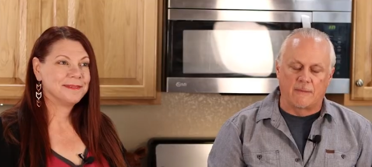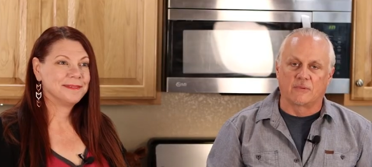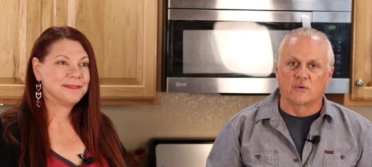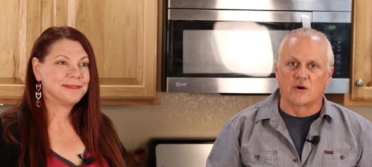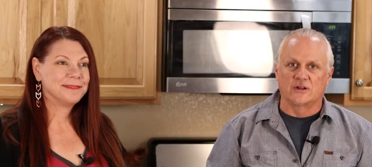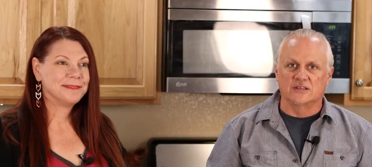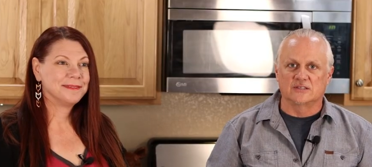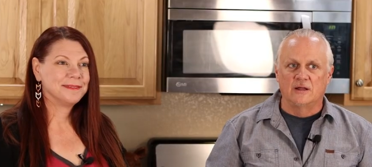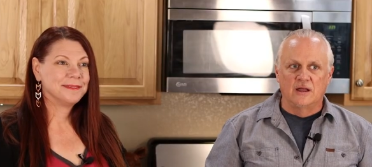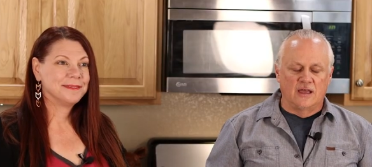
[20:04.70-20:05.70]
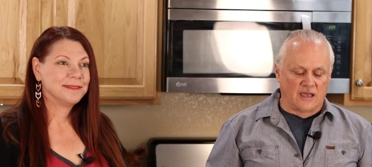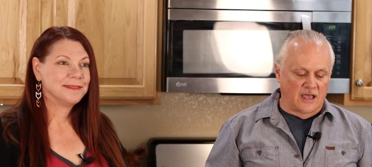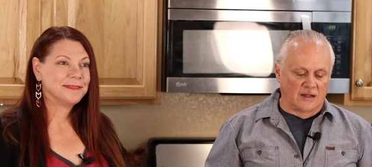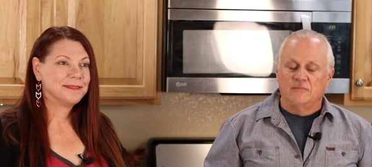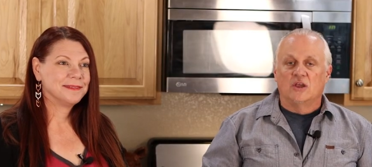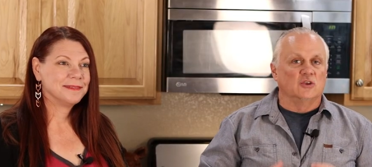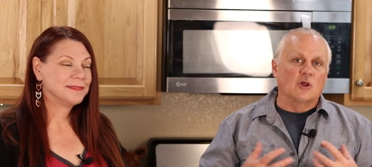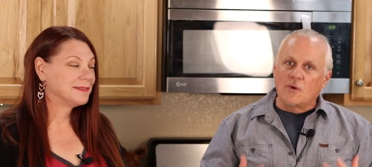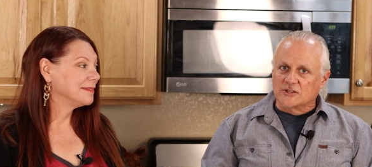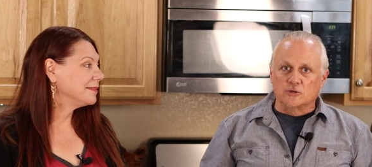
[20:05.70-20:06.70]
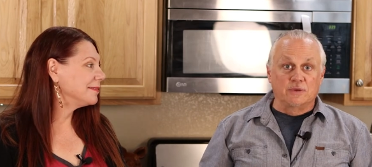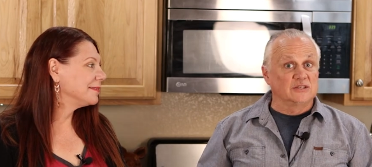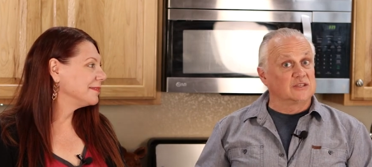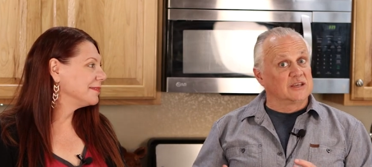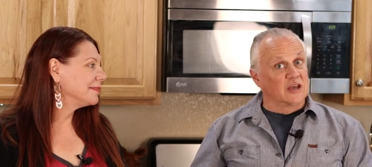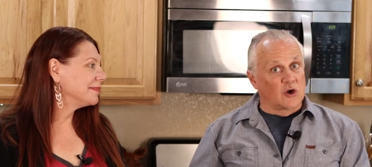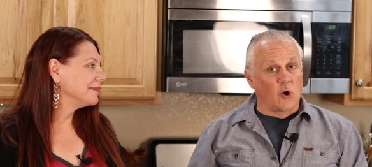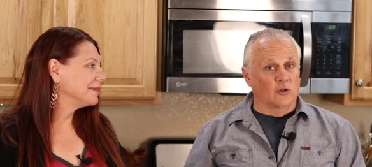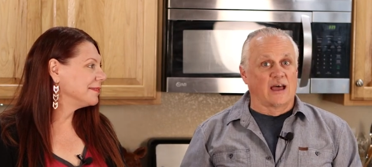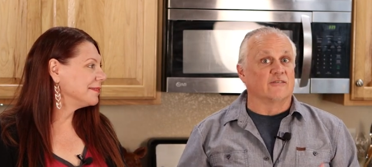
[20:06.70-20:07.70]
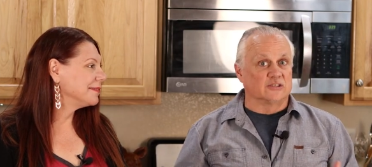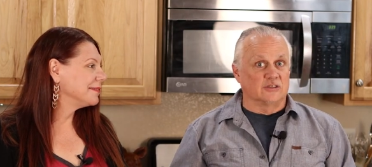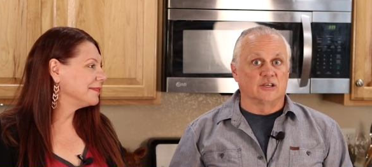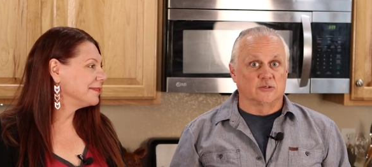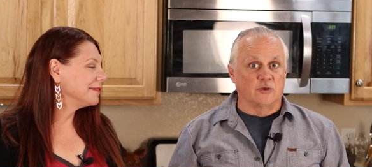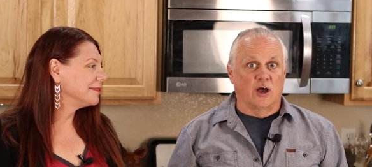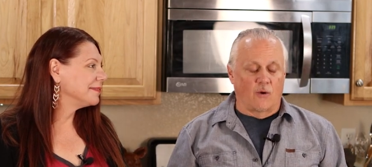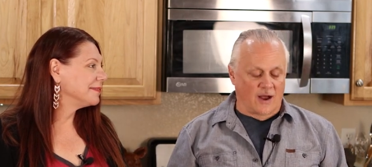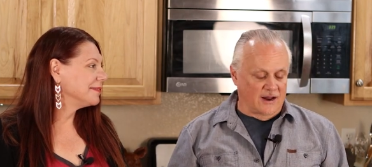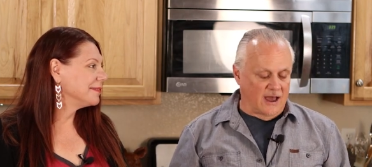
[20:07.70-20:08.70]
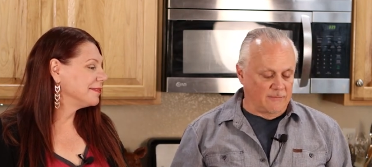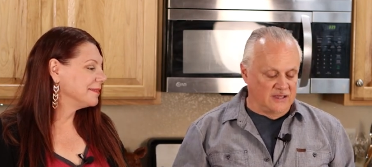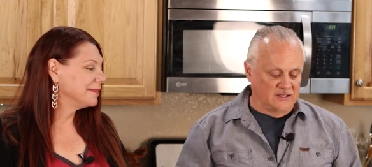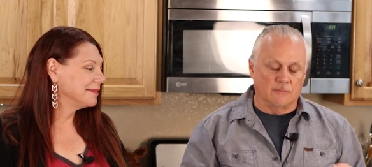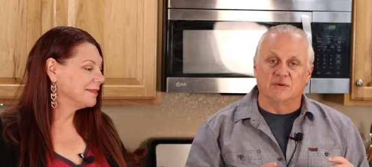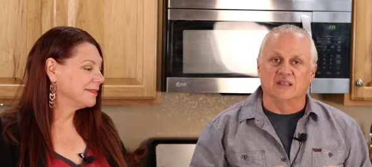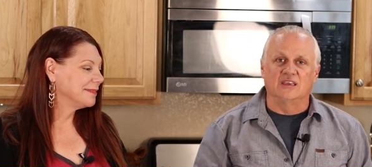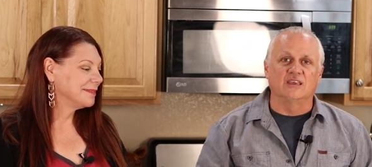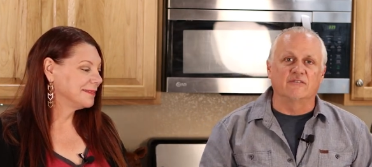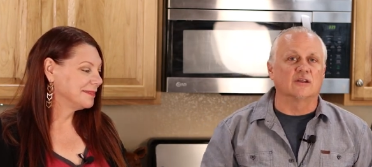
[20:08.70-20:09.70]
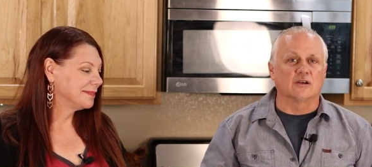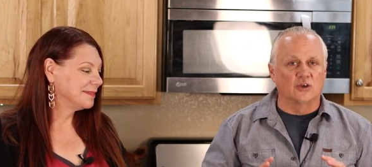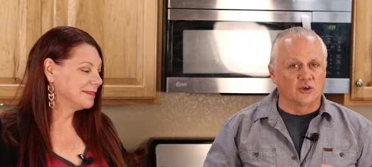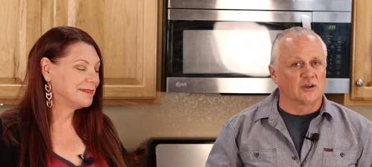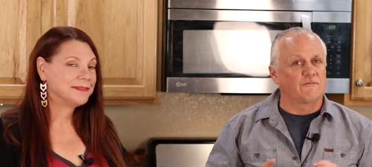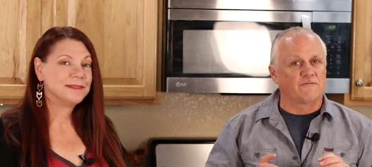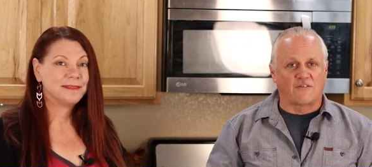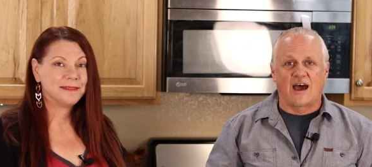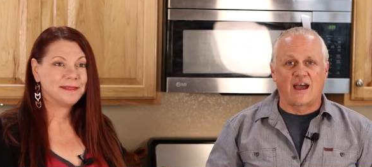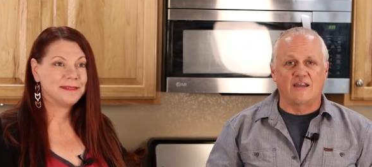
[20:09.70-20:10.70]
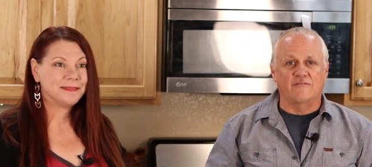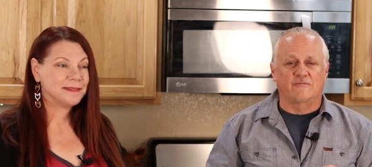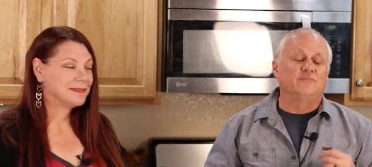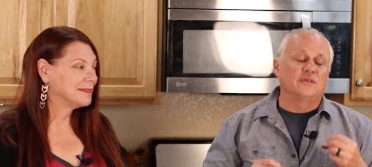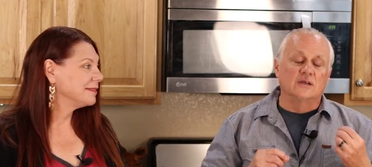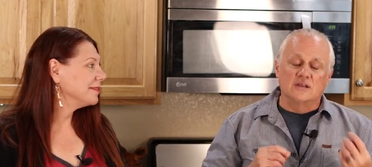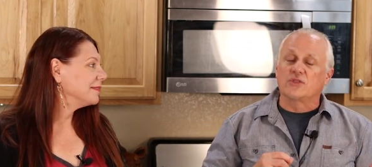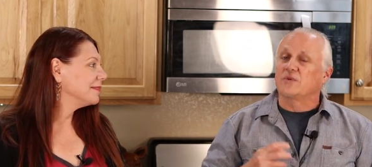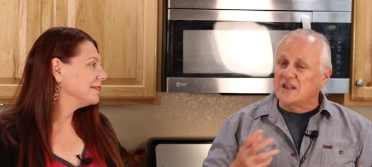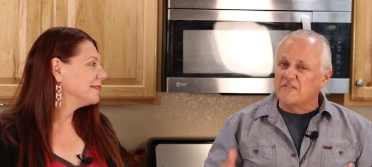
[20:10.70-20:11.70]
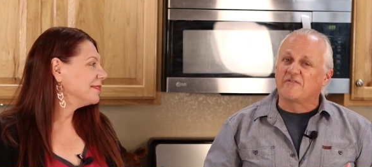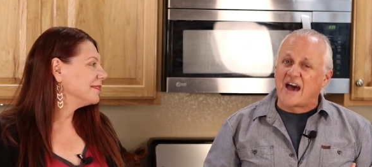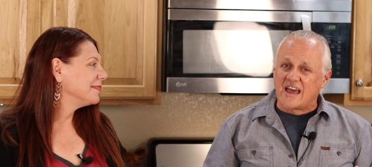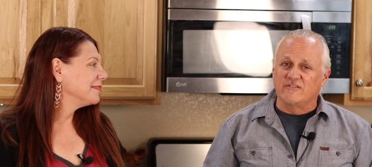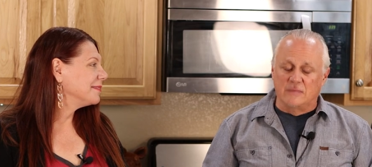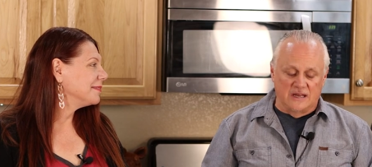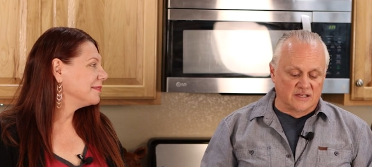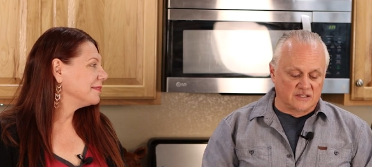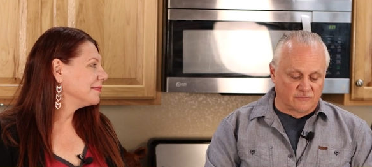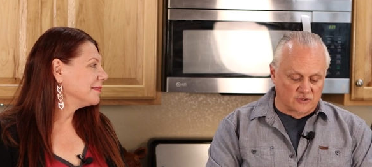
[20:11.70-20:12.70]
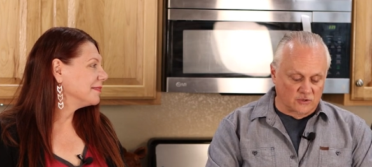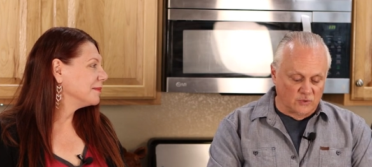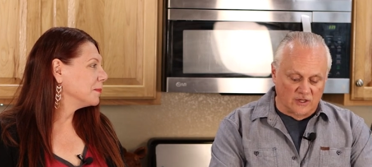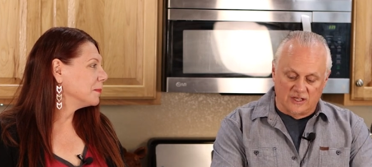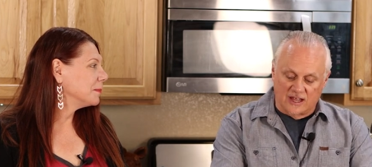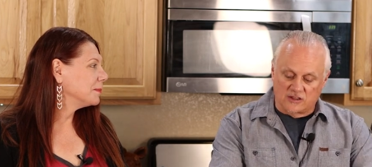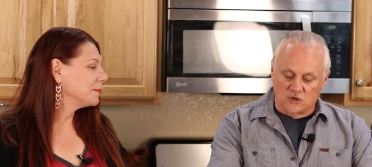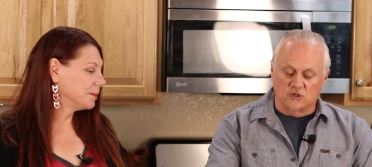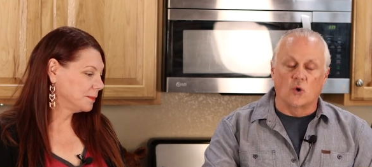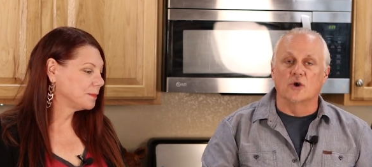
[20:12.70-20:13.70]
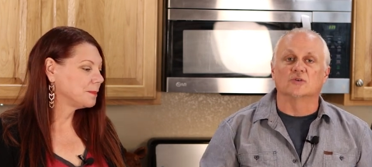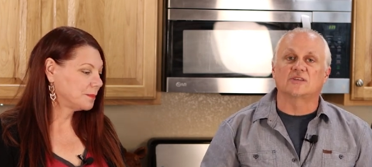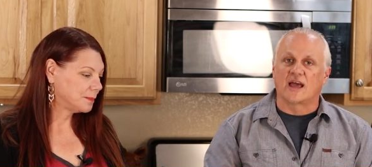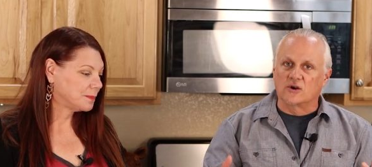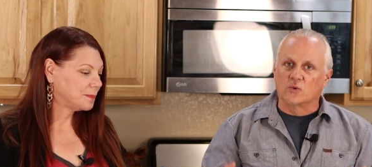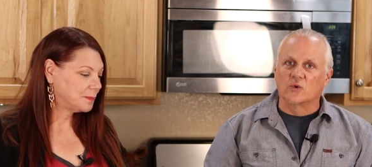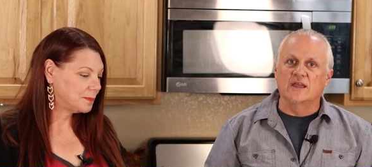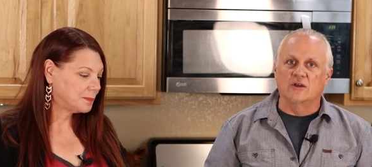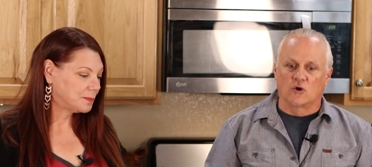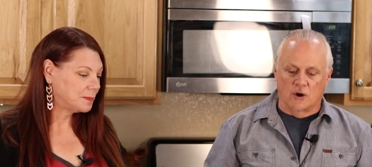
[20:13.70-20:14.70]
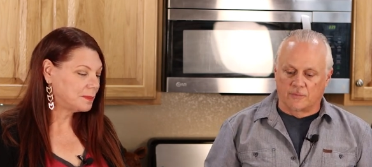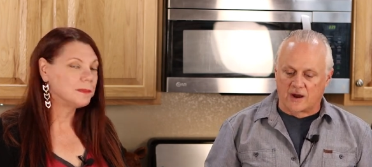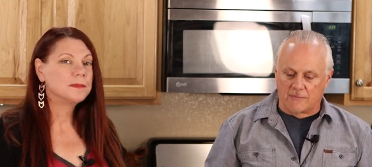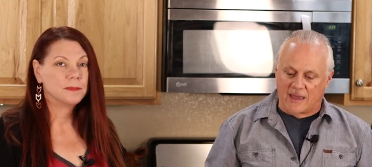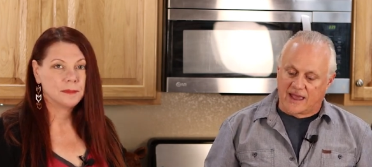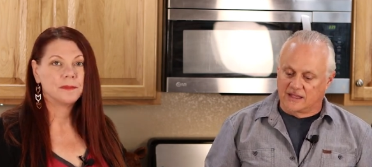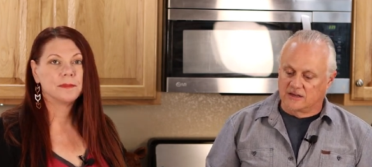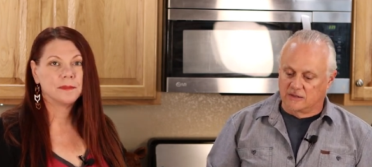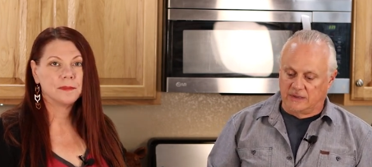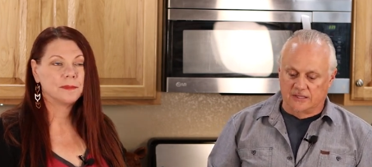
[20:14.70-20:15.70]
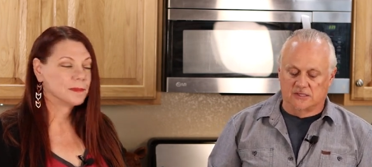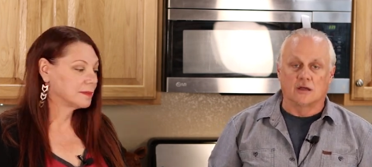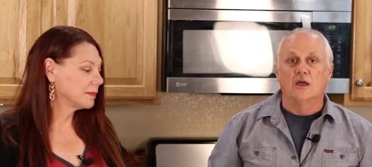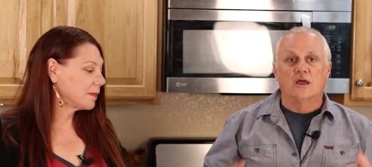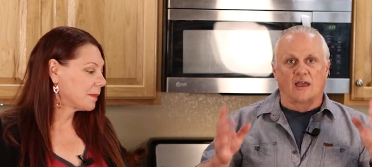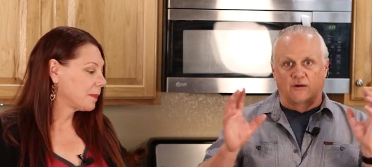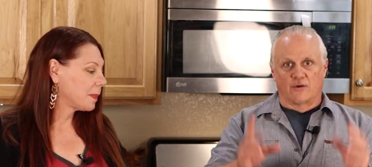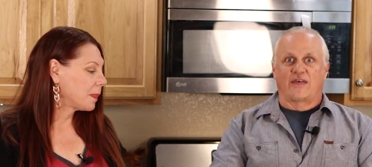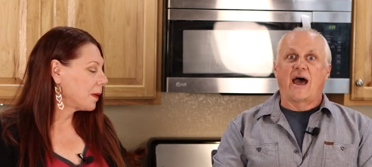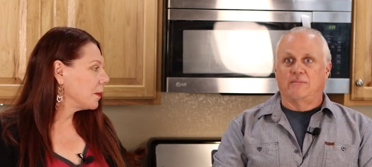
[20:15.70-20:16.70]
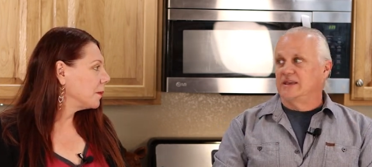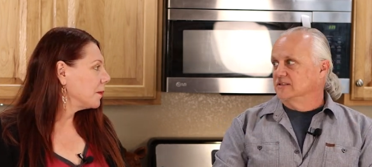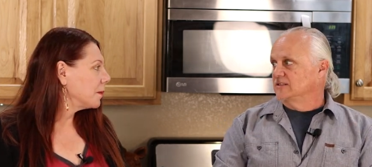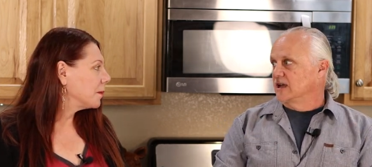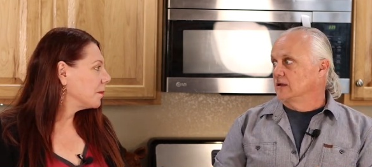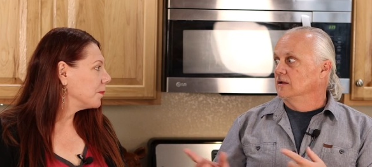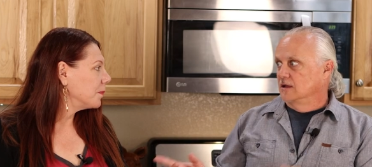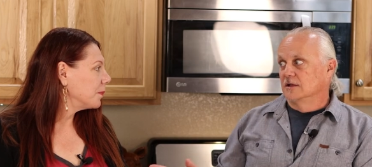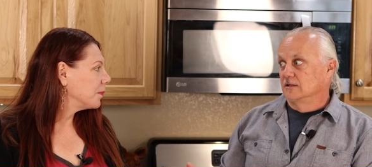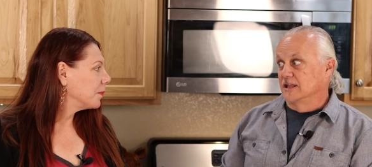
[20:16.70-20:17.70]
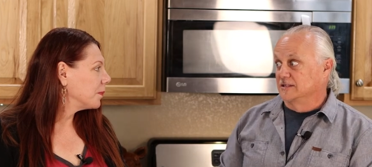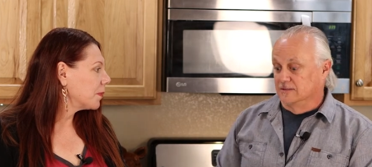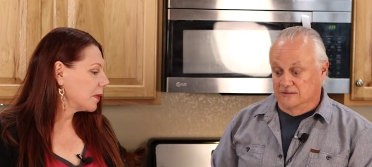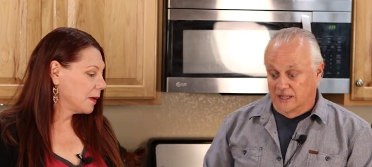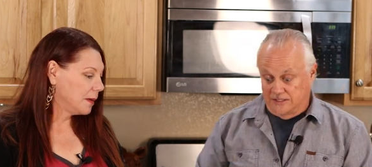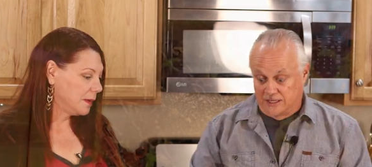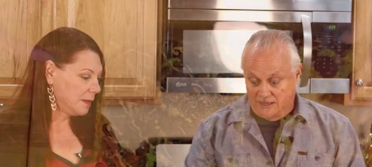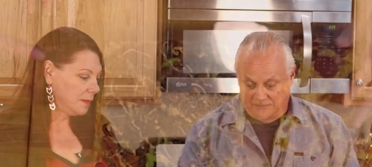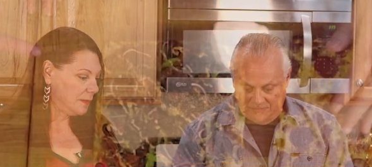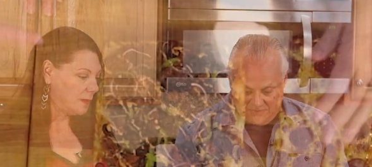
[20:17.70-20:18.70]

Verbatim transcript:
Speaker 1: pepperonis. And you don't want your pizza to get cold, obviously, because we all want hot pizza, but give it a good five, three to five minutes for, to really let those oils kind of reincorporate back into the pizza. And with that being said, let let's eat.